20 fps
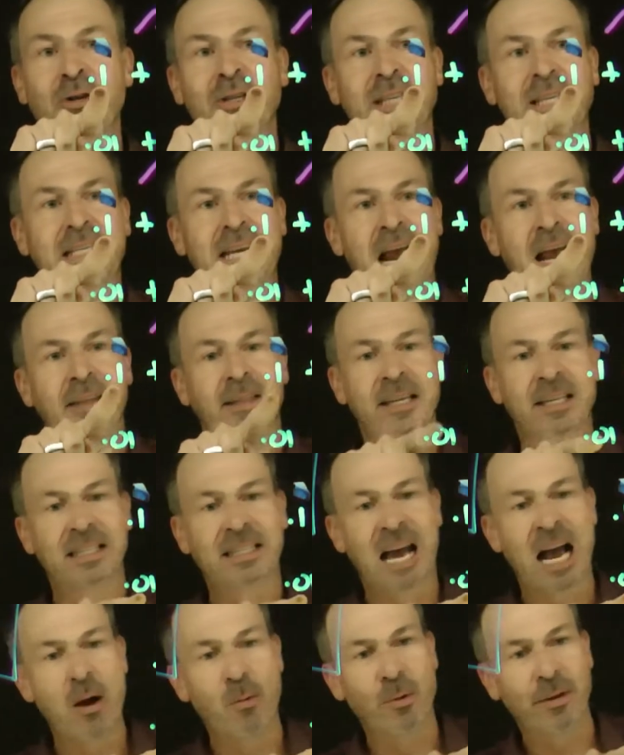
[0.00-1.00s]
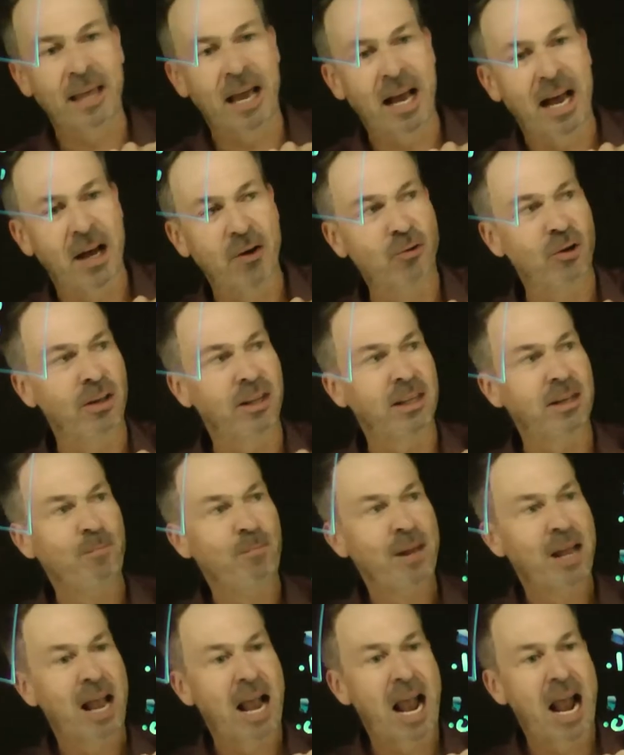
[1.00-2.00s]
use the 10th, let's start with the 100th,
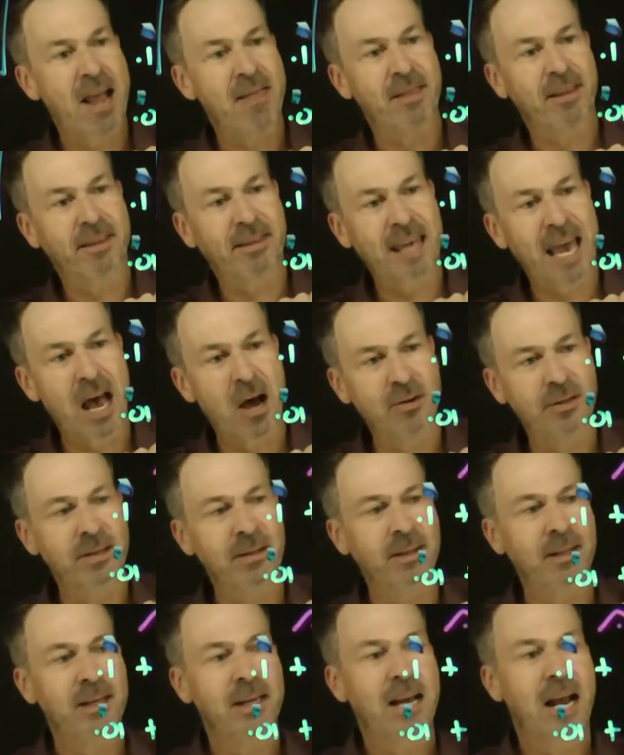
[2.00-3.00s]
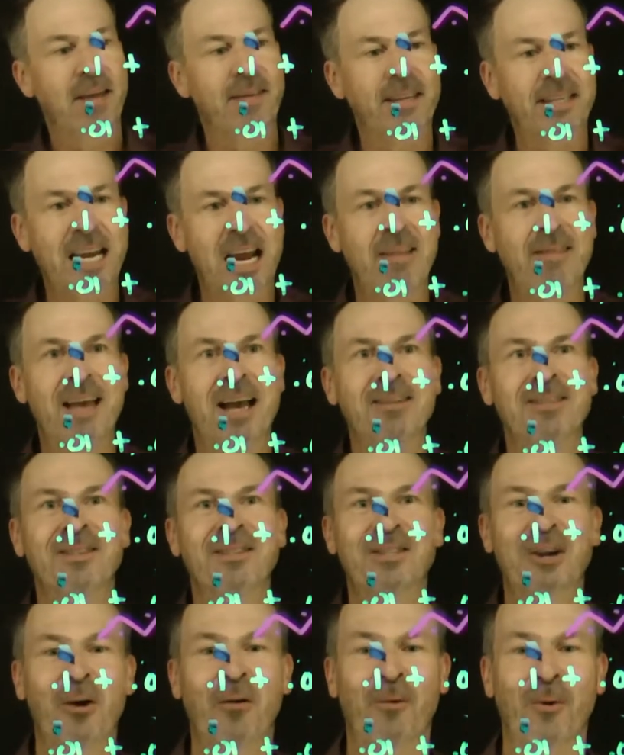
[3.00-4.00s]
and the 1000th, and the 10,000th,
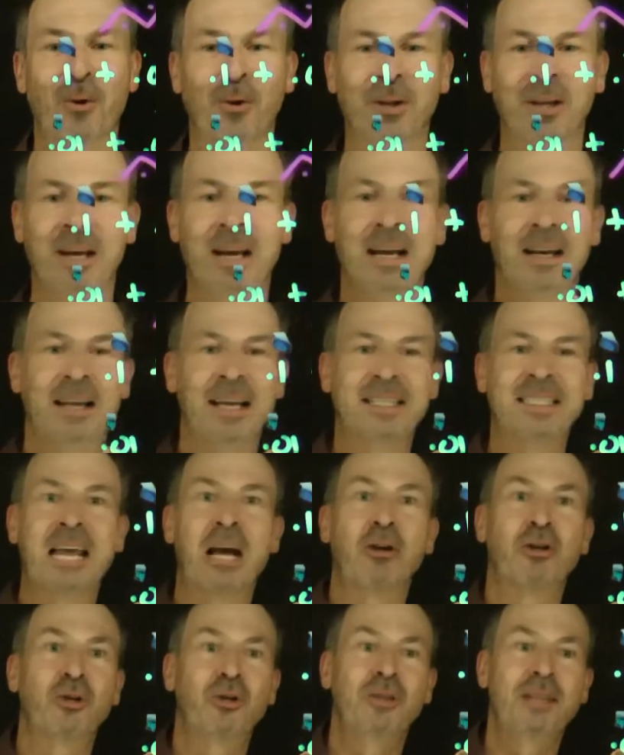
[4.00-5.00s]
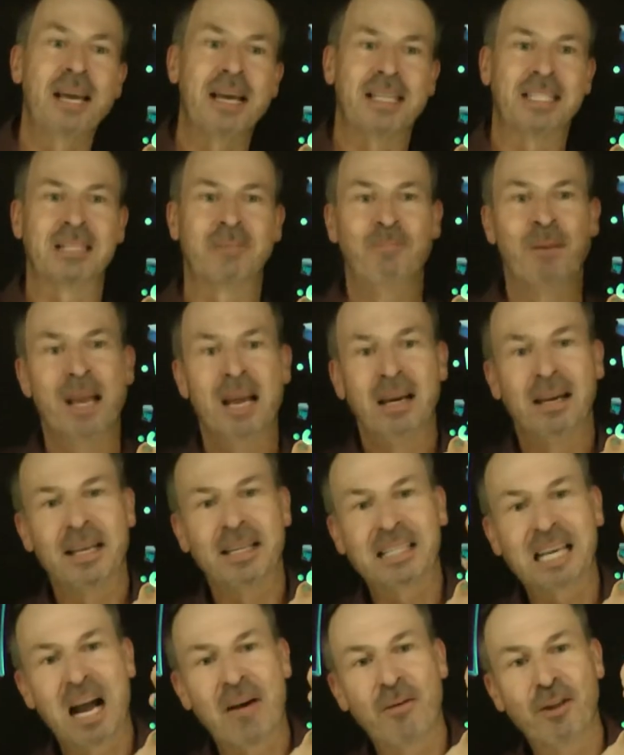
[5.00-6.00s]
and so forth. Let's now do this.
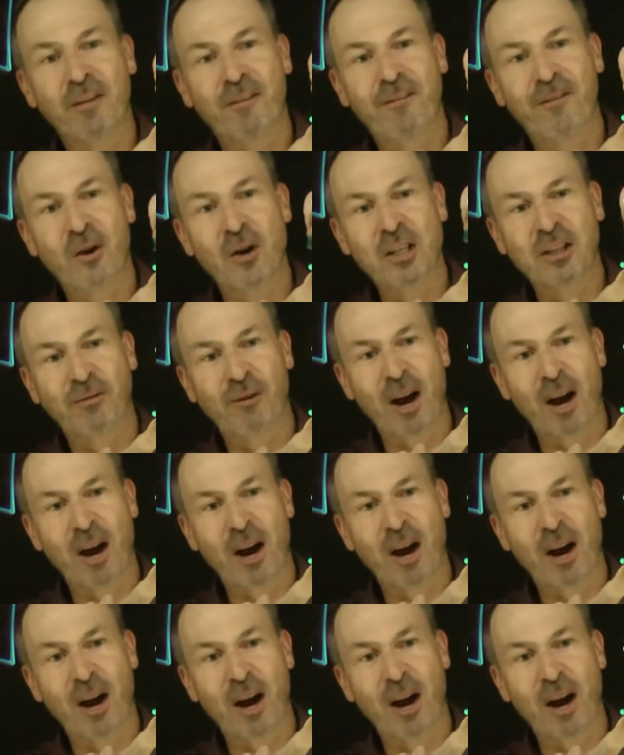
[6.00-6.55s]
Let's cover the first